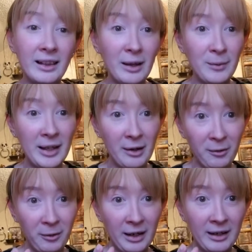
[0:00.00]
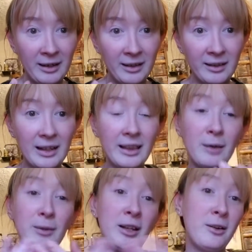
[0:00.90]
Let me know. And
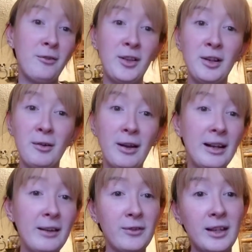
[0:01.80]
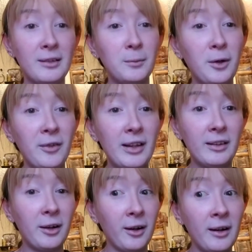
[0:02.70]
let me know if you know any of these
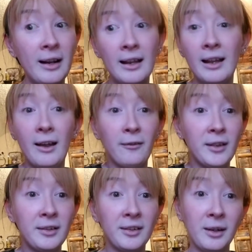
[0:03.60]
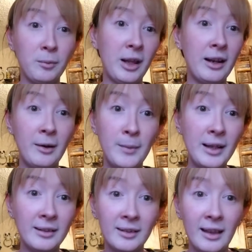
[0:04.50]
movies or if there's some that I
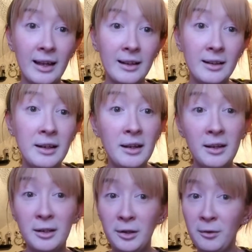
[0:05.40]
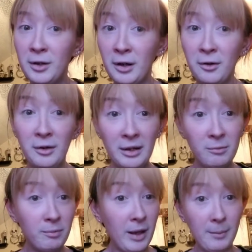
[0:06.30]
missed that you know
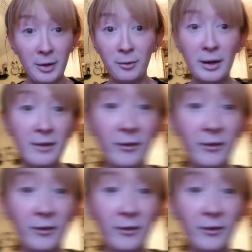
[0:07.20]
and maybe we